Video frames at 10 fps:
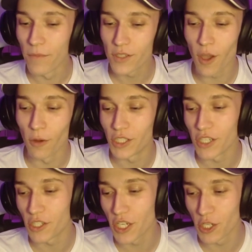So
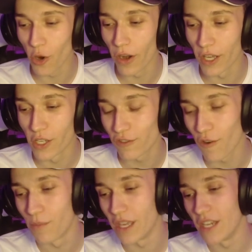she's joining us
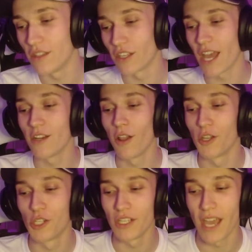from the
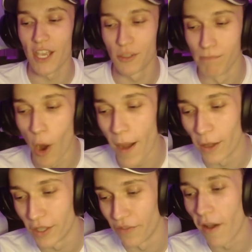technology that is
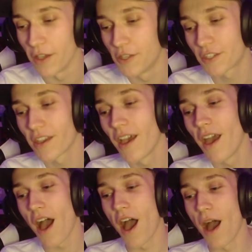mobile device.
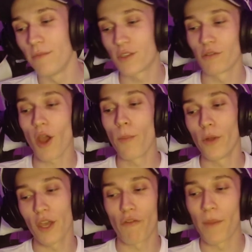So don't
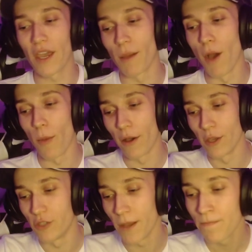bully her for being a mobile
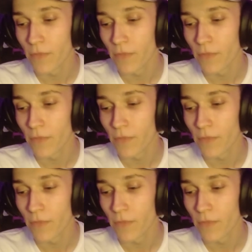user.